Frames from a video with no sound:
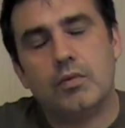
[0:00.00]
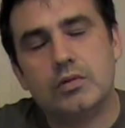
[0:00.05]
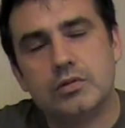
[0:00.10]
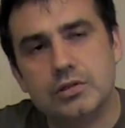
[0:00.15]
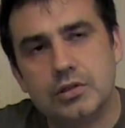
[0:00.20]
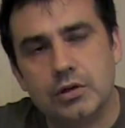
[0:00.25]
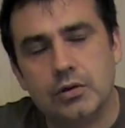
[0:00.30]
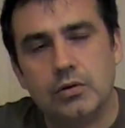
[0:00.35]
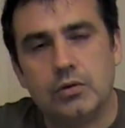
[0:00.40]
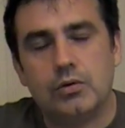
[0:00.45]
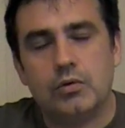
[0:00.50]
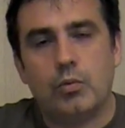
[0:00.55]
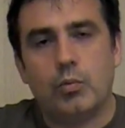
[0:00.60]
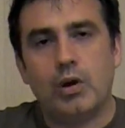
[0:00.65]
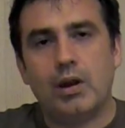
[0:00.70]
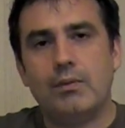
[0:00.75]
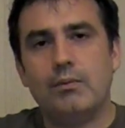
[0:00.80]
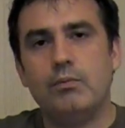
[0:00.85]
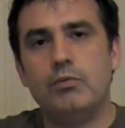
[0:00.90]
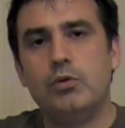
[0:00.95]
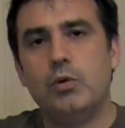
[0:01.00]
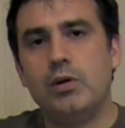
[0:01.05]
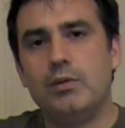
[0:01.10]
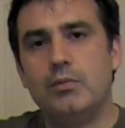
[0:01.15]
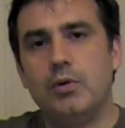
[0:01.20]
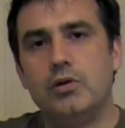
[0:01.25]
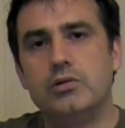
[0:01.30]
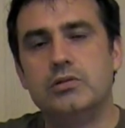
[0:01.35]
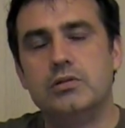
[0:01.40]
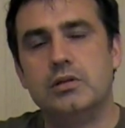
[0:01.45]
So what I'm doing
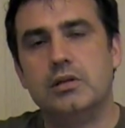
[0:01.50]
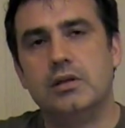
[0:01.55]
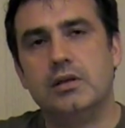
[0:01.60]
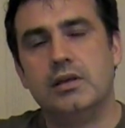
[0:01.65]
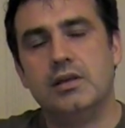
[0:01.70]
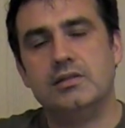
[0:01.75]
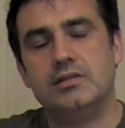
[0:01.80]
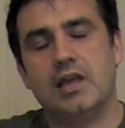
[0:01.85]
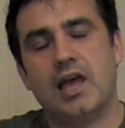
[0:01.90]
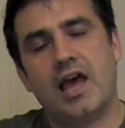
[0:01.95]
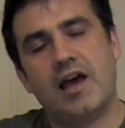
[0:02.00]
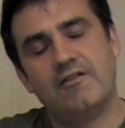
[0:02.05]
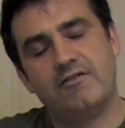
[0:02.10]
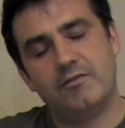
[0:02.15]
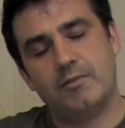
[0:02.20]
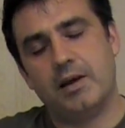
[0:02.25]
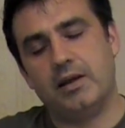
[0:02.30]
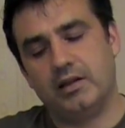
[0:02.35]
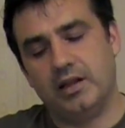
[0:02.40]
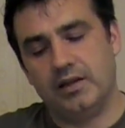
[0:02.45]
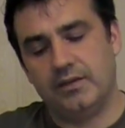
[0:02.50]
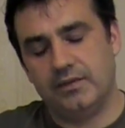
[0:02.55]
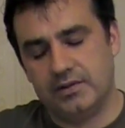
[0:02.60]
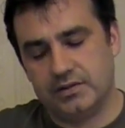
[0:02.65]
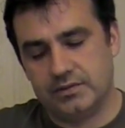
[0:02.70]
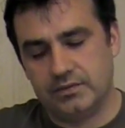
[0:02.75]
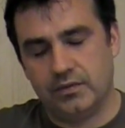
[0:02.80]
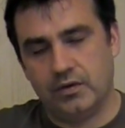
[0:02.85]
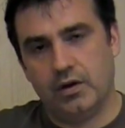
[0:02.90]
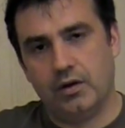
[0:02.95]
mostly is half of my life
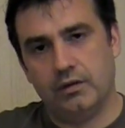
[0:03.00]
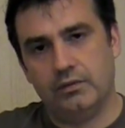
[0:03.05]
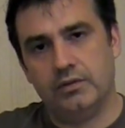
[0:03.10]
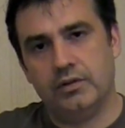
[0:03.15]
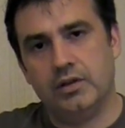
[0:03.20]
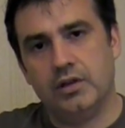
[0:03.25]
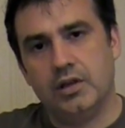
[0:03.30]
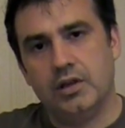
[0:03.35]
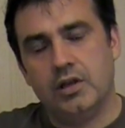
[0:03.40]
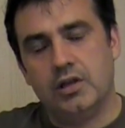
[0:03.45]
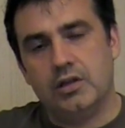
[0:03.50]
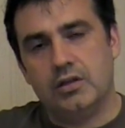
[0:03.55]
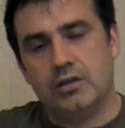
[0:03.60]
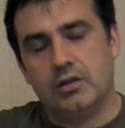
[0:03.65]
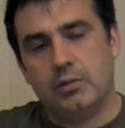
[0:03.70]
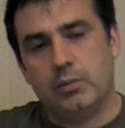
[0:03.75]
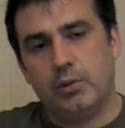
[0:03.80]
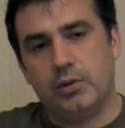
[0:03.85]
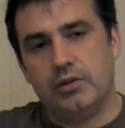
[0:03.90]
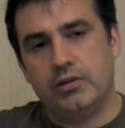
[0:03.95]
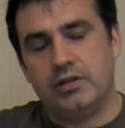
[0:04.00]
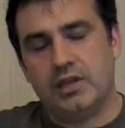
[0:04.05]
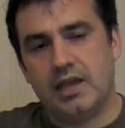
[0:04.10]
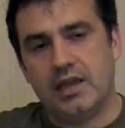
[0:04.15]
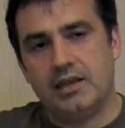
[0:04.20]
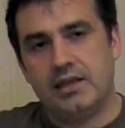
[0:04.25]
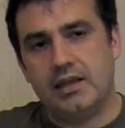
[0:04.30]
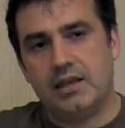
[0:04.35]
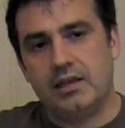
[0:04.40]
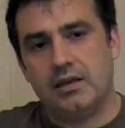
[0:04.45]
is involved with
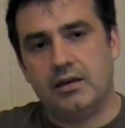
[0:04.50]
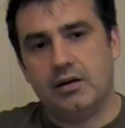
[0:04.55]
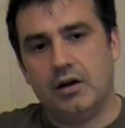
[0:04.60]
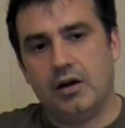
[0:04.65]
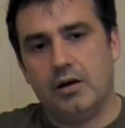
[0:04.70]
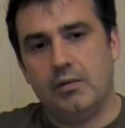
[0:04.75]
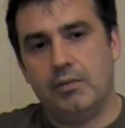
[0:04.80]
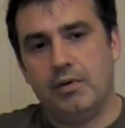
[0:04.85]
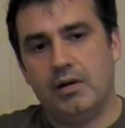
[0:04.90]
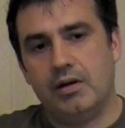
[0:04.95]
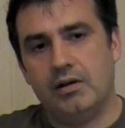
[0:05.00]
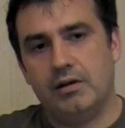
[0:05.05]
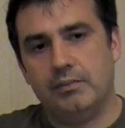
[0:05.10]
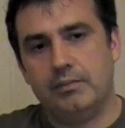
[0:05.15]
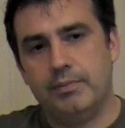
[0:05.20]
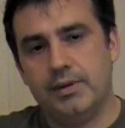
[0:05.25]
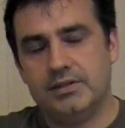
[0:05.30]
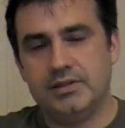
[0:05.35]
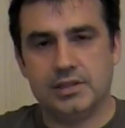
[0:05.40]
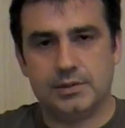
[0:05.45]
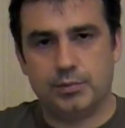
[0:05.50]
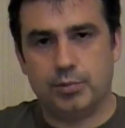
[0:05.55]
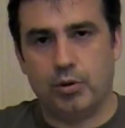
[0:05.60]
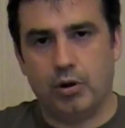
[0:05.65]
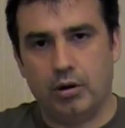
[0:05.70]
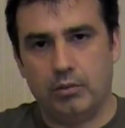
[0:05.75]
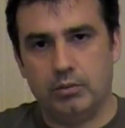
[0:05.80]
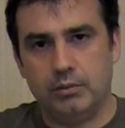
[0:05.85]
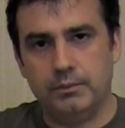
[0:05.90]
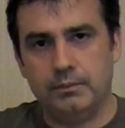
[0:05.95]
taking a business
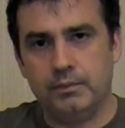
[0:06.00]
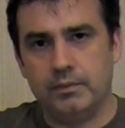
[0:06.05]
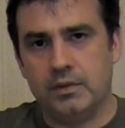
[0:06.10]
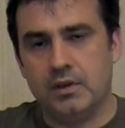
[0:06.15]
problem